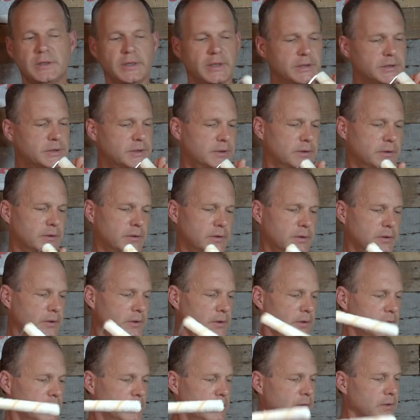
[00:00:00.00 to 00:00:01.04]
this.
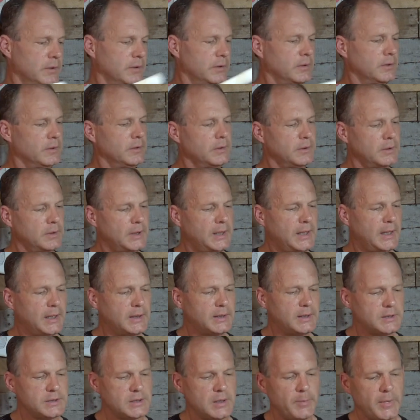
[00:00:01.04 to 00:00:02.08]

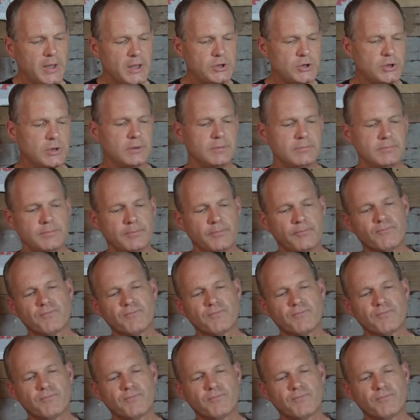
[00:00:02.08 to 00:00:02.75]
And as I mentioned,